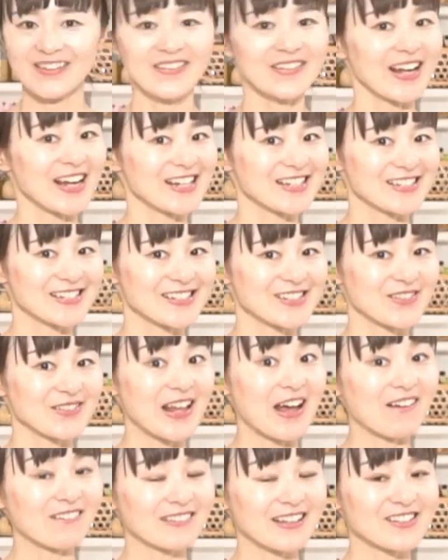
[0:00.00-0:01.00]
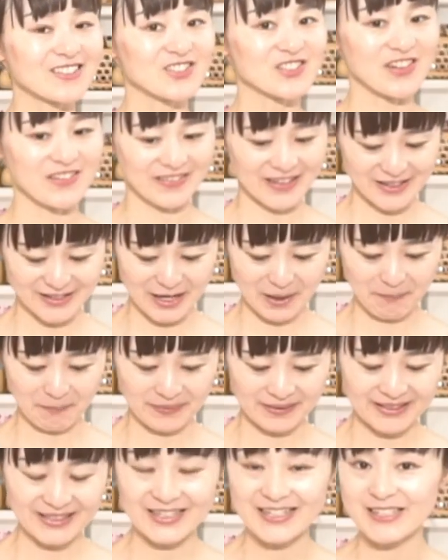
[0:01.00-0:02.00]
Okay, so now let's check the
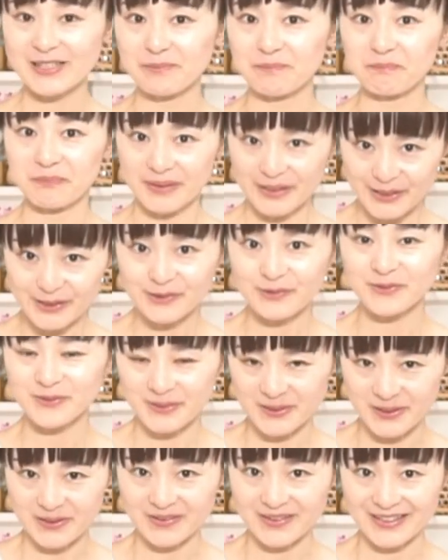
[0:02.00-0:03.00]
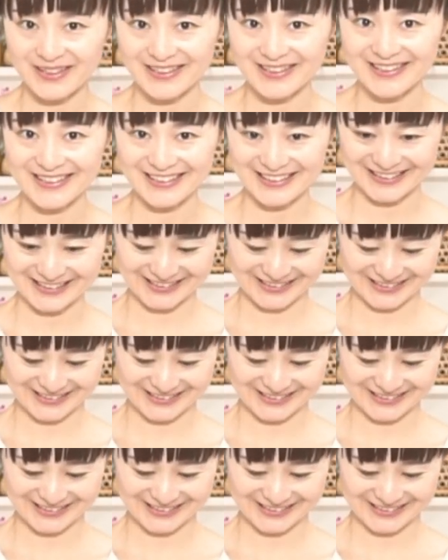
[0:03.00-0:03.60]
Japanese beef curry.